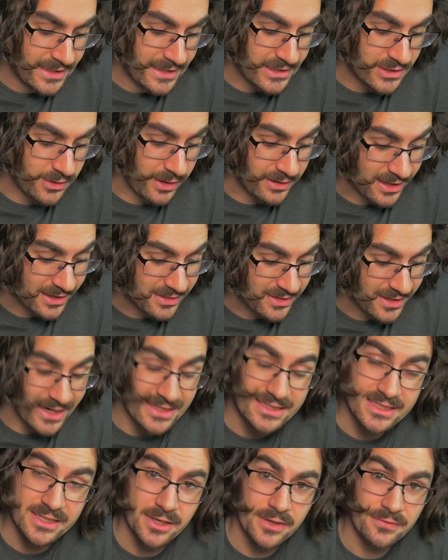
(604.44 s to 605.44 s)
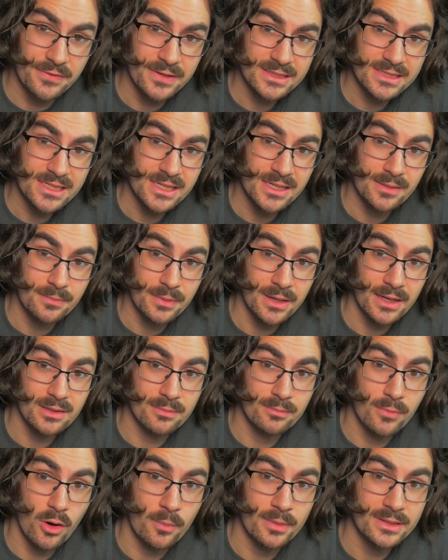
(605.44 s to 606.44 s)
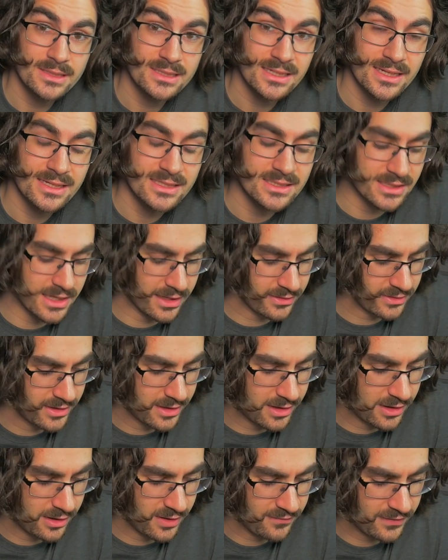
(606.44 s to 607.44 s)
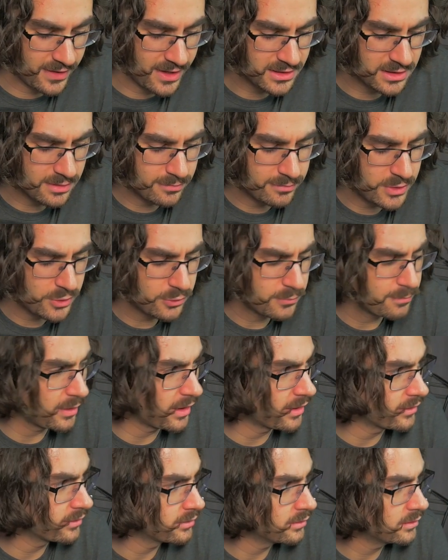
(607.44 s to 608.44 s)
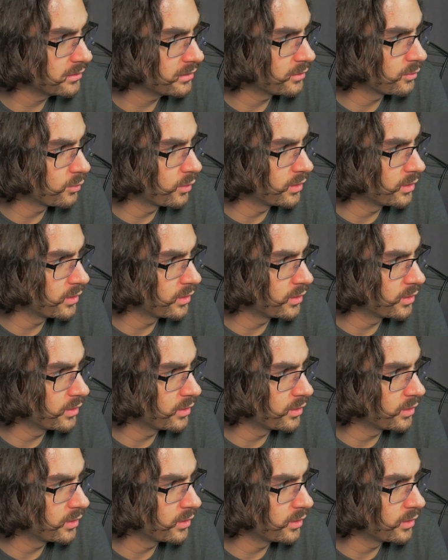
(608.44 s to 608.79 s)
So I like the idea of it, but at the moment it's not there. If I hit the mute button,